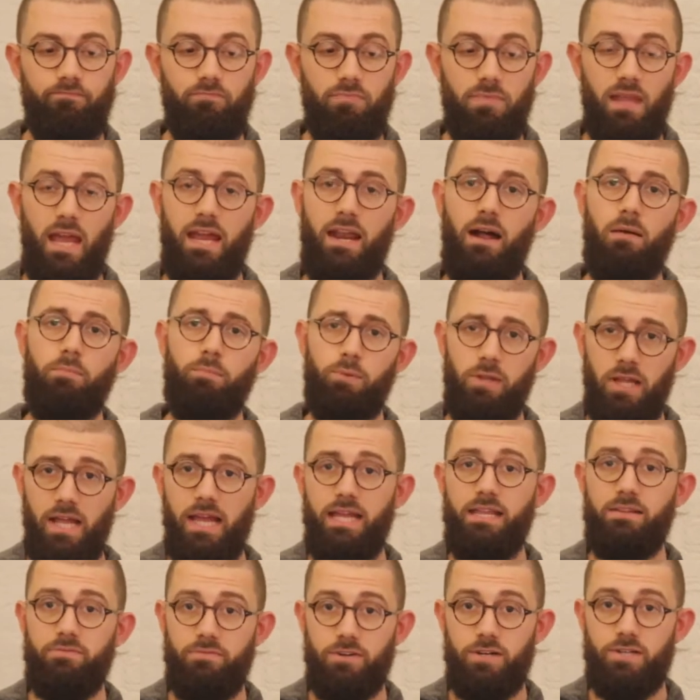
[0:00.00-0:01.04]
I'll
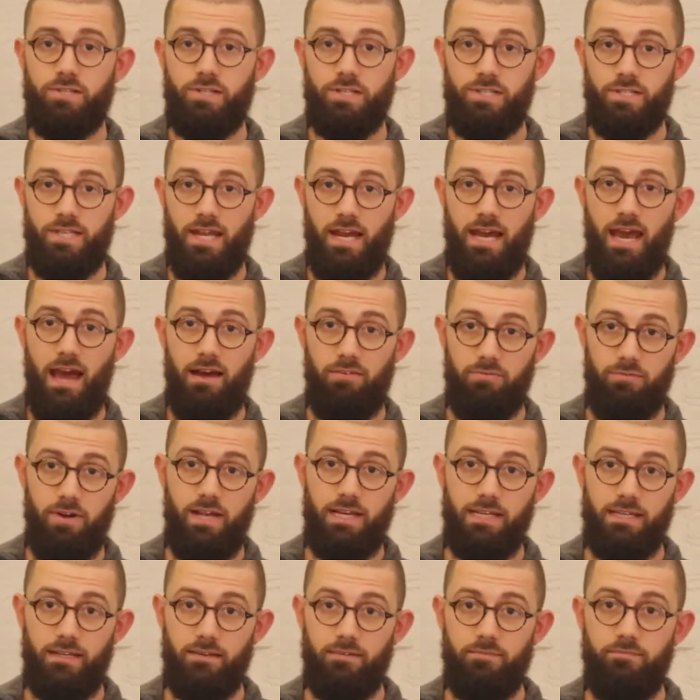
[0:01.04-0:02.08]
play the versions that I have
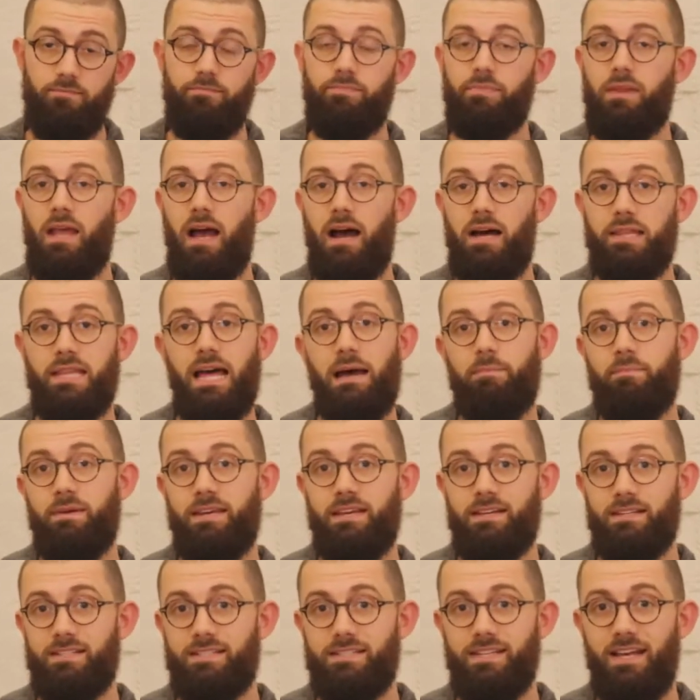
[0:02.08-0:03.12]
written. That
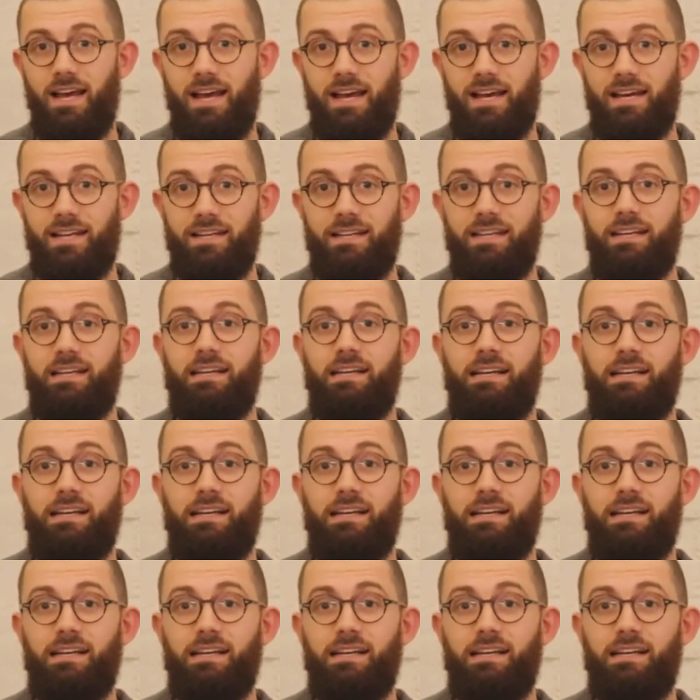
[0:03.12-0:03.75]
being said,